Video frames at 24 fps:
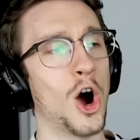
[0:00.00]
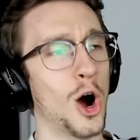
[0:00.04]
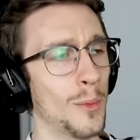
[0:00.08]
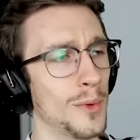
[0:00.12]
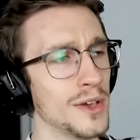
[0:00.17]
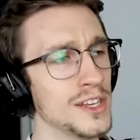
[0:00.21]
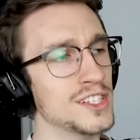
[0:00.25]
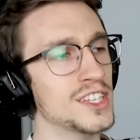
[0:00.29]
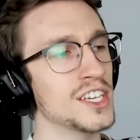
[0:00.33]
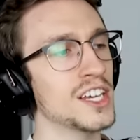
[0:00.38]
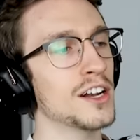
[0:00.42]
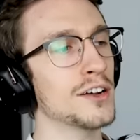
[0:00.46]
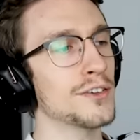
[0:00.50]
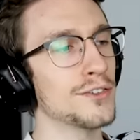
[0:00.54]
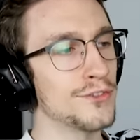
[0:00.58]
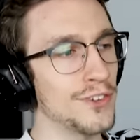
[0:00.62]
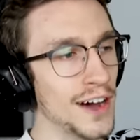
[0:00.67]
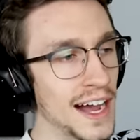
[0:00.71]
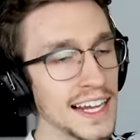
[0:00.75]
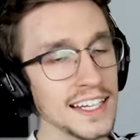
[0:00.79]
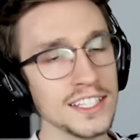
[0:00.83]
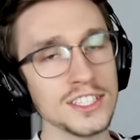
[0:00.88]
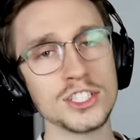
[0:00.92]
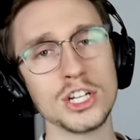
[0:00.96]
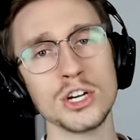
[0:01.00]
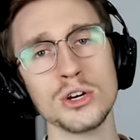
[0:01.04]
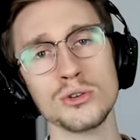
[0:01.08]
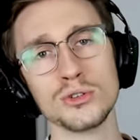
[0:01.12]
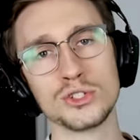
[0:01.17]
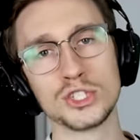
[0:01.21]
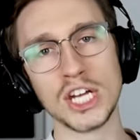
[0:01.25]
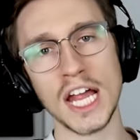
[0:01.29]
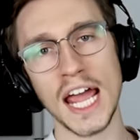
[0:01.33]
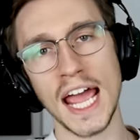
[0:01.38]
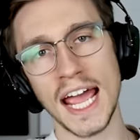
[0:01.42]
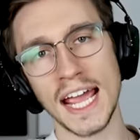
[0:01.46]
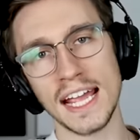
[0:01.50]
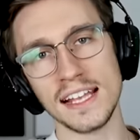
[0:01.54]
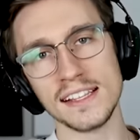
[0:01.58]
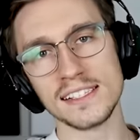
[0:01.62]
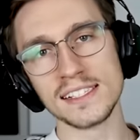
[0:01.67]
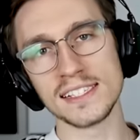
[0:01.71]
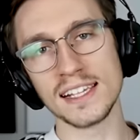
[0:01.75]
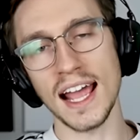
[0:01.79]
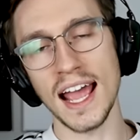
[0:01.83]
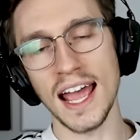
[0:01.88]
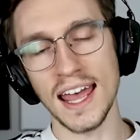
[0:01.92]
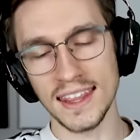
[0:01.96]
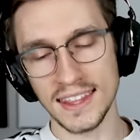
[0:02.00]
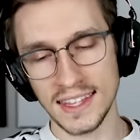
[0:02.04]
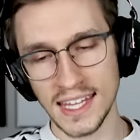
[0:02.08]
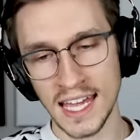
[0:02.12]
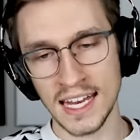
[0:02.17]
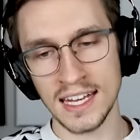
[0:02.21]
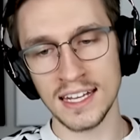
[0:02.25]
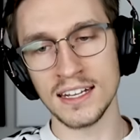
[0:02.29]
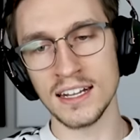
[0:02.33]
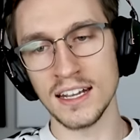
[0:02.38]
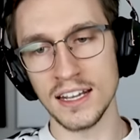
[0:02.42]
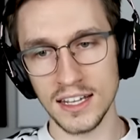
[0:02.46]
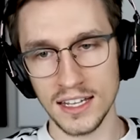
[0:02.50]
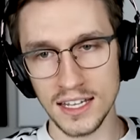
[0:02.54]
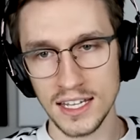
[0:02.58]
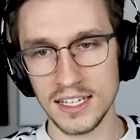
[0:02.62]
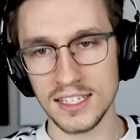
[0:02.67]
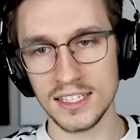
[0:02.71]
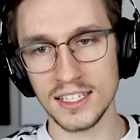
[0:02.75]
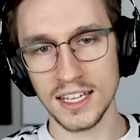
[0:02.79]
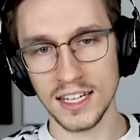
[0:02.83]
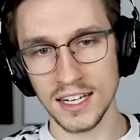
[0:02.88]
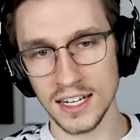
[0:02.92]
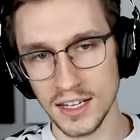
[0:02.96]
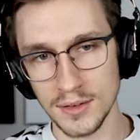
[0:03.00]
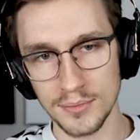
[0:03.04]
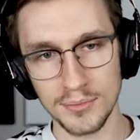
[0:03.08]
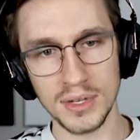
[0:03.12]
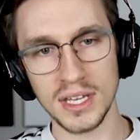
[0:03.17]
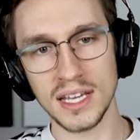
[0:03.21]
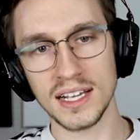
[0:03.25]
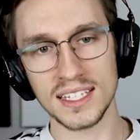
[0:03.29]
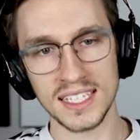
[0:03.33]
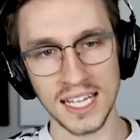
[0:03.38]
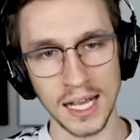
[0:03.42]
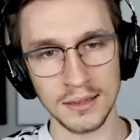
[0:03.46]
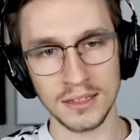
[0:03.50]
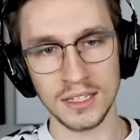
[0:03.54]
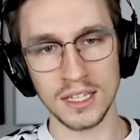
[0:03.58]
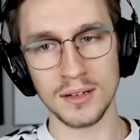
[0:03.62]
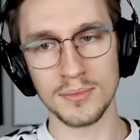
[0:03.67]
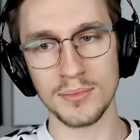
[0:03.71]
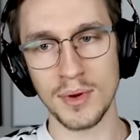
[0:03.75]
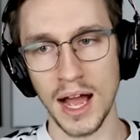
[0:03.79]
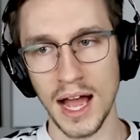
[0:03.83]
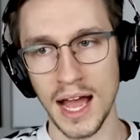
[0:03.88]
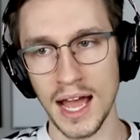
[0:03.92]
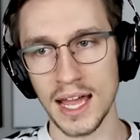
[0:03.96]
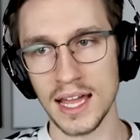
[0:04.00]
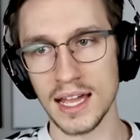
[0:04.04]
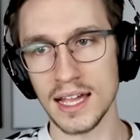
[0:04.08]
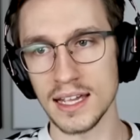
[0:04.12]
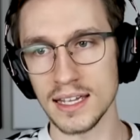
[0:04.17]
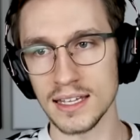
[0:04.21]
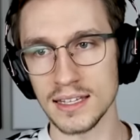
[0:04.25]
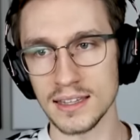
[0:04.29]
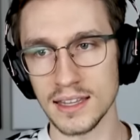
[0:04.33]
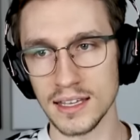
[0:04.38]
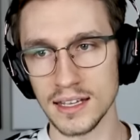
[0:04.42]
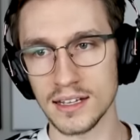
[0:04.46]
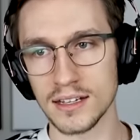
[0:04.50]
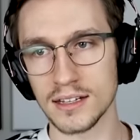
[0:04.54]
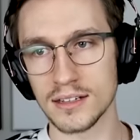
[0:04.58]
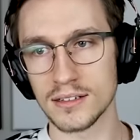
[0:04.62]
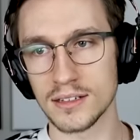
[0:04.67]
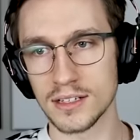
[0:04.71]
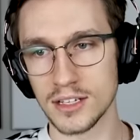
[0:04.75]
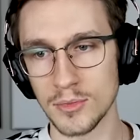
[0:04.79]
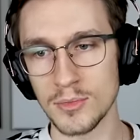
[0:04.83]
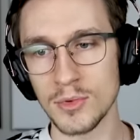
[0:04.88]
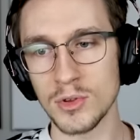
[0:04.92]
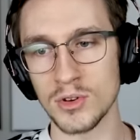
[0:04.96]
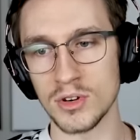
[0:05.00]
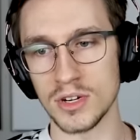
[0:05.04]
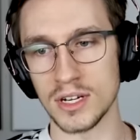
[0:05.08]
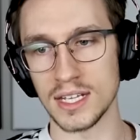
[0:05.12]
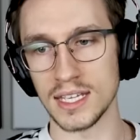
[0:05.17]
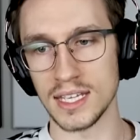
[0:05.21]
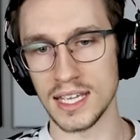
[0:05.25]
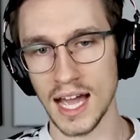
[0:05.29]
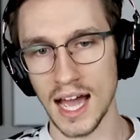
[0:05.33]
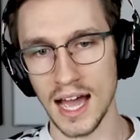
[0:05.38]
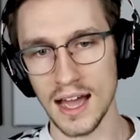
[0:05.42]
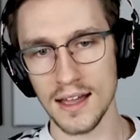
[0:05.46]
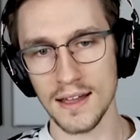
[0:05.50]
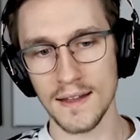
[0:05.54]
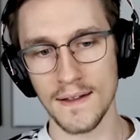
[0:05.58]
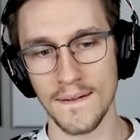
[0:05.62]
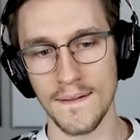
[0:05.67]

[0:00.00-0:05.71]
Homie's gonna fight 2 Chainz and then he's gonna be accepted by the community, yeah?